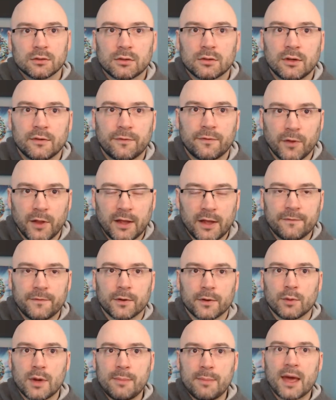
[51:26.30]
and Fliff and
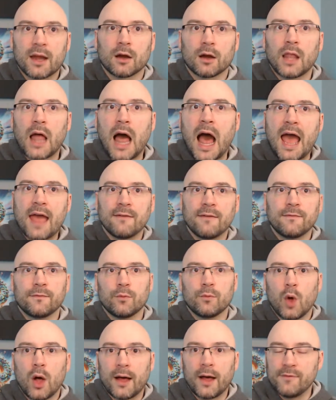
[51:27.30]
Rebet are live.
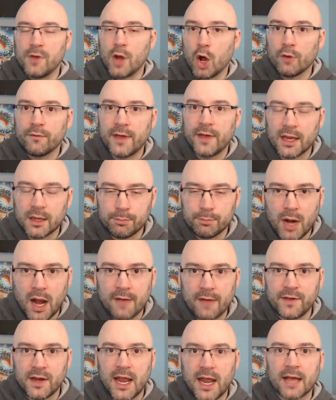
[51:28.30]
We'll have Novig,
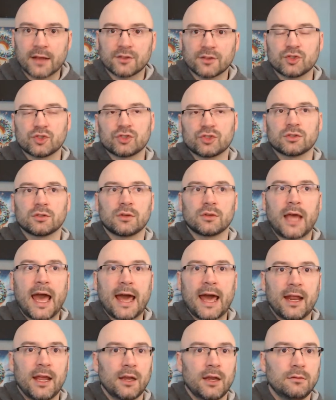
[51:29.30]
ProfitX
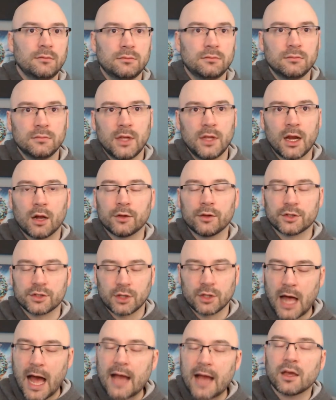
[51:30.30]
added. There's a
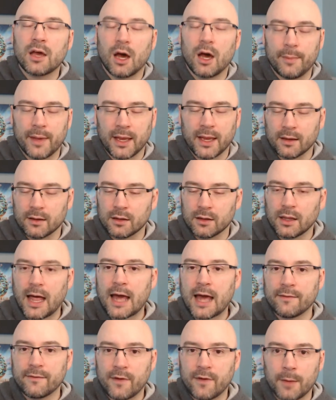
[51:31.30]
lot coming, a lot
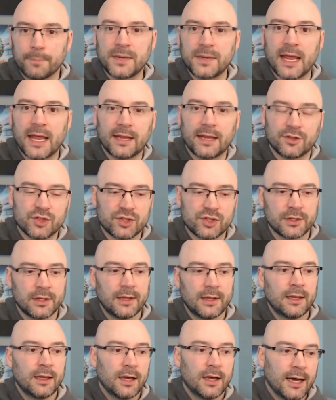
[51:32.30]
of updates.
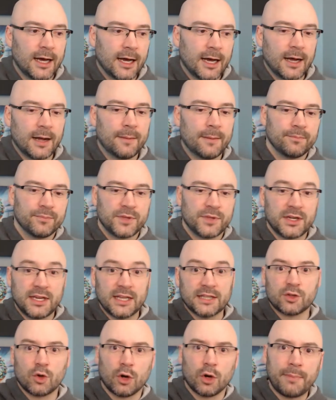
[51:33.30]
The
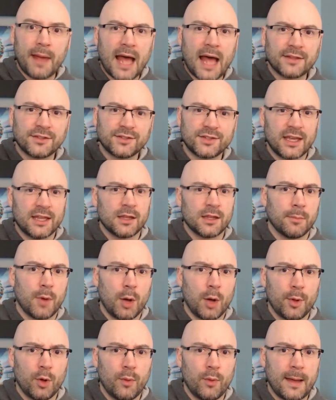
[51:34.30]
Discord bots and the
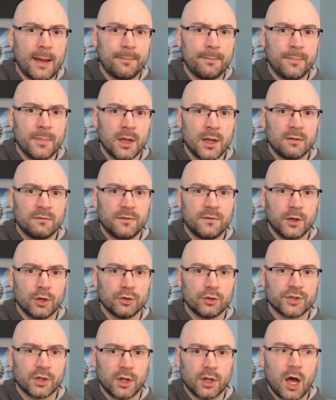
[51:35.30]
mobile web
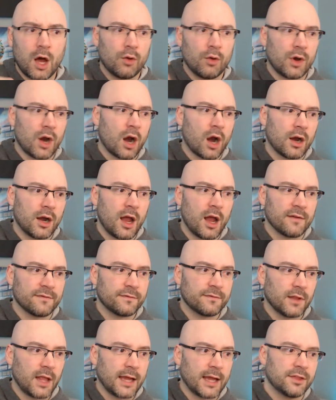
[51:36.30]
views alone are enough.
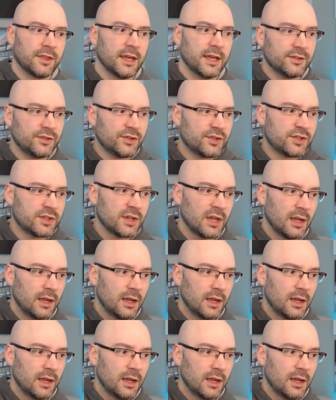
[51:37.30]
Like this,